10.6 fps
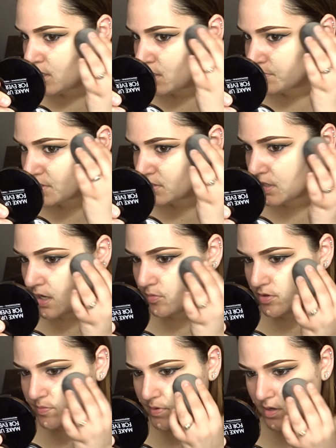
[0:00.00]
helps a lot
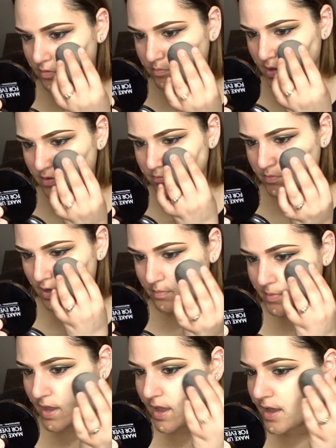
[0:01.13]
with
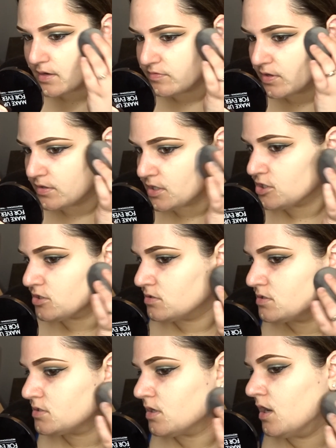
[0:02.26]
matte foundations.